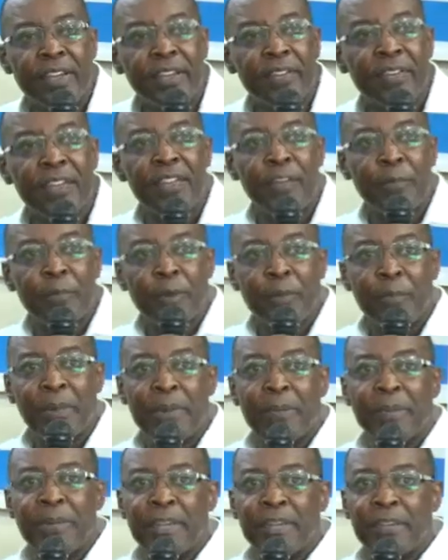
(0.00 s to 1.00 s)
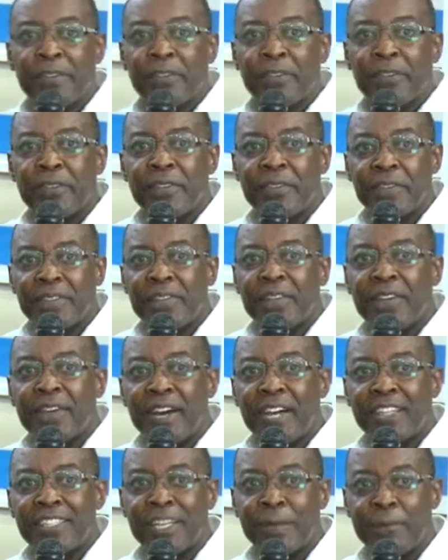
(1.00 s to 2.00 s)
then the problem is,
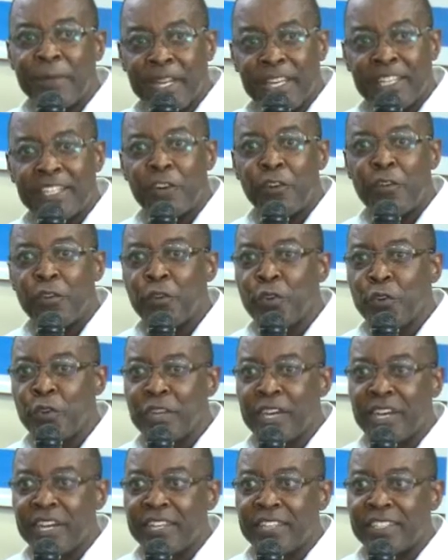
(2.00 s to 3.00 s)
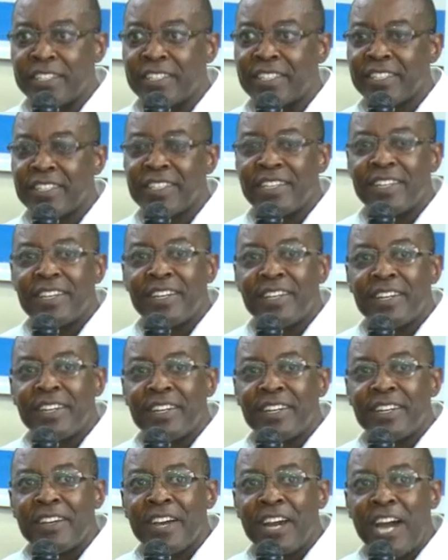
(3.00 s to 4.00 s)
as a manager of JOTRH,
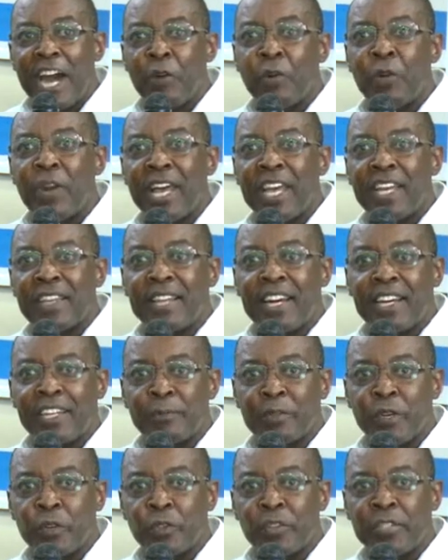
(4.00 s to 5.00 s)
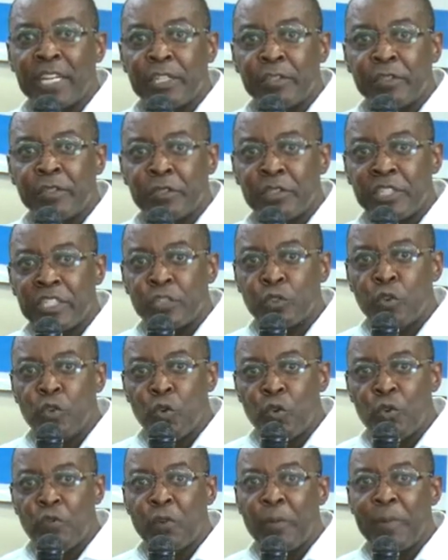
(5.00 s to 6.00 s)
I would like that, because that is
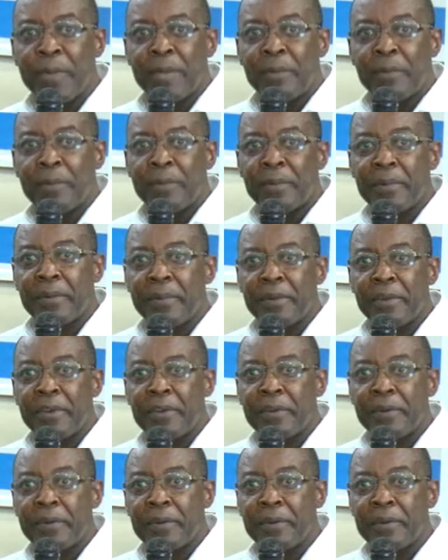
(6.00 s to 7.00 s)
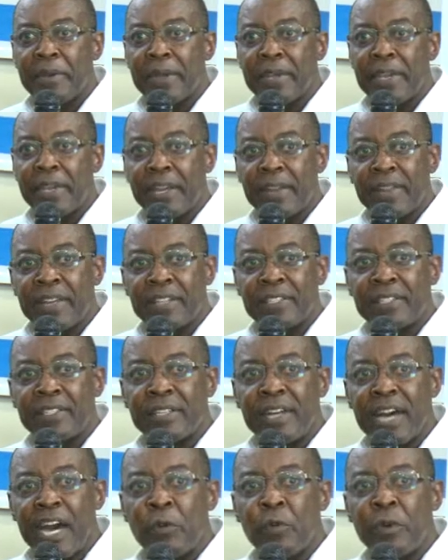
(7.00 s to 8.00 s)
good for me, in
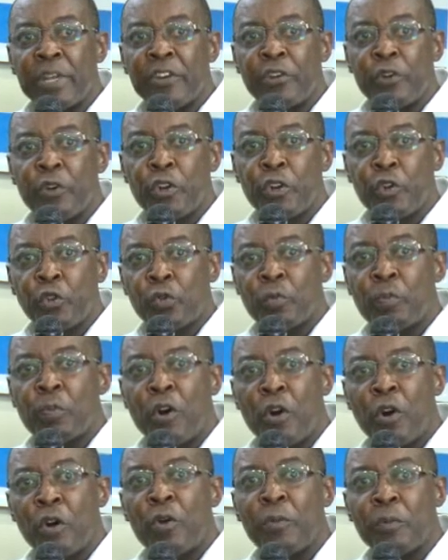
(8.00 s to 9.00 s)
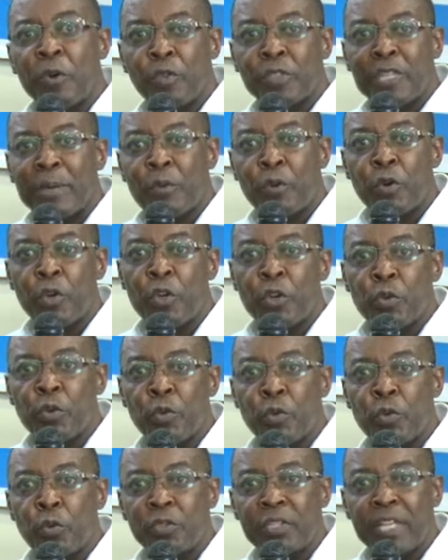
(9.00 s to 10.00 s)
that I will introduce more, because I'm not going to
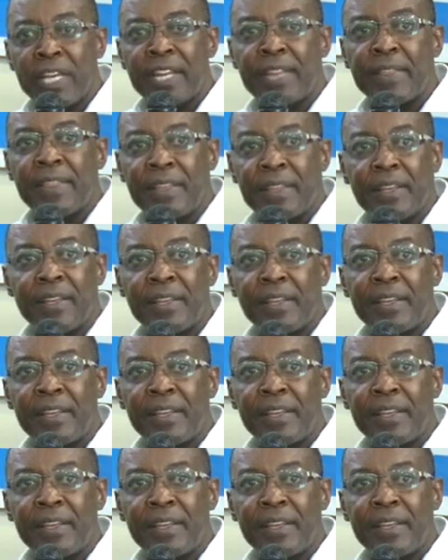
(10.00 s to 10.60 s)
lose anything.